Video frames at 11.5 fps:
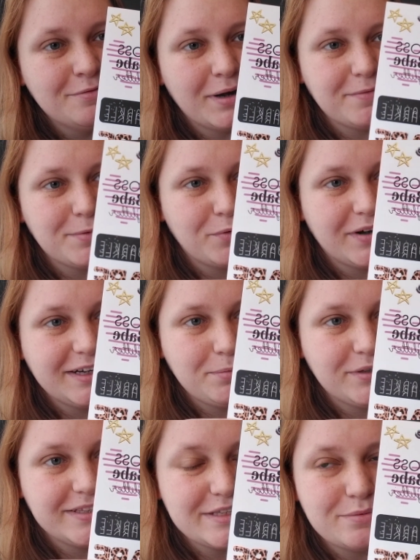but I've been wanting to
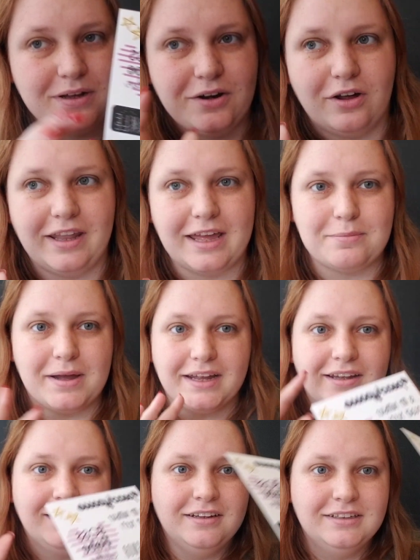put this one on like my
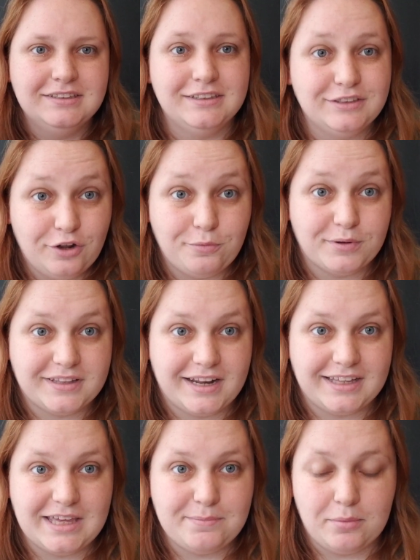notebook that I
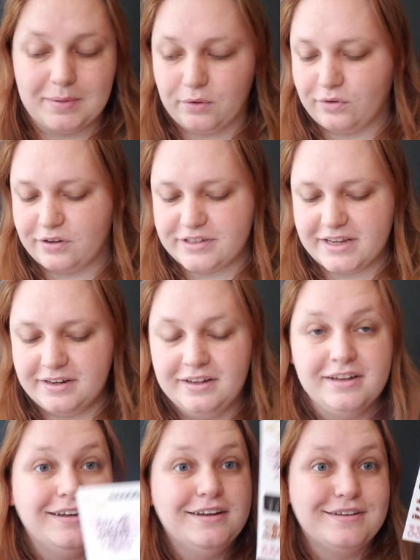keep all my orders in.
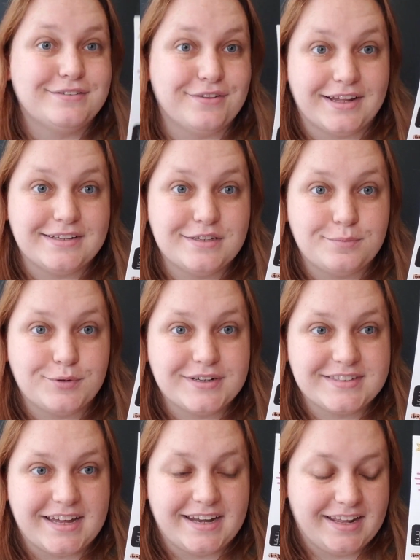So that's super
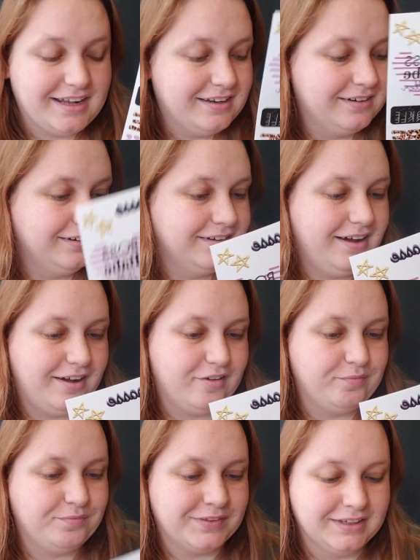exciting.
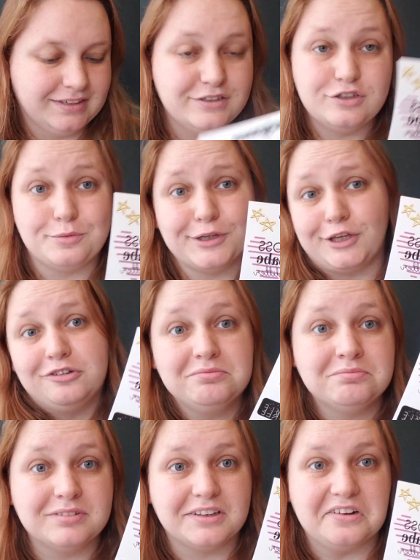Um, super cute
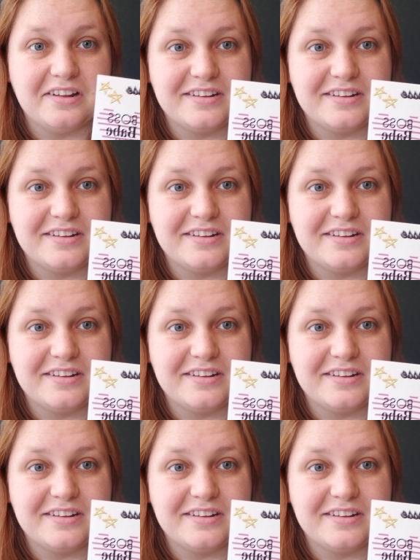little